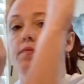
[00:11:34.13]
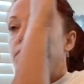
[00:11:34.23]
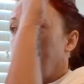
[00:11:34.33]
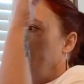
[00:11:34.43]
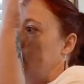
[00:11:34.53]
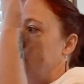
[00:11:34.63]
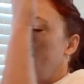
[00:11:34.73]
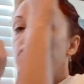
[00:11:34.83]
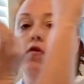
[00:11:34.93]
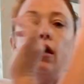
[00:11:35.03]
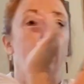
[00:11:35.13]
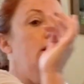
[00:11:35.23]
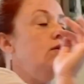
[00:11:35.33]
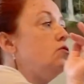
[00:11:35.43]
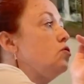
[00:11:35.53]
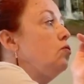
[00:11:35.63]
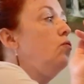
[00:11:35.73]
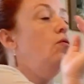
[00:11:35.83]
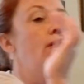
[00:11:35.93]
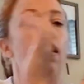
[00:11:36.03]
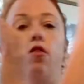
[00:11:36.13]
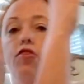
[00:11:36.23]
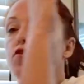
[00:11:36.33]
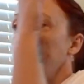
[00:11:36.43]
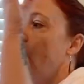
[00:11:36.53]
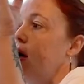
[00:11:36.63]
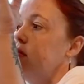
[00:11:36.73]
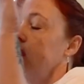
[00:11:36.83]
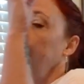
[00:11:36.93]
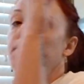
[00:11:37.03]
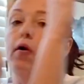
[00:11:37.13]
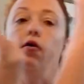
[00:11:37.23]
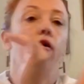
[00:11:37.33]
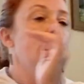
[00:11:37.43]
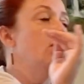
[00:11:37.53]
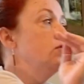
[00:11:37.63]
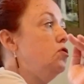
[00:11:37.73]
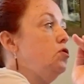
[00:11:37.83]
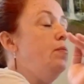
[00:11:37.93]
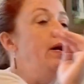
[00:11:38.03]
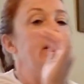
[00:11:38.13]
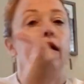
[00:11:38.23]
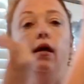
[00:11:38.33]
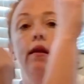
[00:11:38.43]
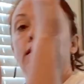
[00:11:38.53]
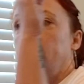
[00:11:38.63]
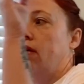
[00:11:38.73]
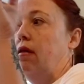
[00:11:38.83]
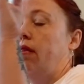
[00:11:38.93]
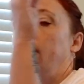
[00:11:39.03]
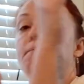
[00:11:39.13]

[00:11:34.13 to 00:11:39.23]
This is moving into that thoracic part of our spine, the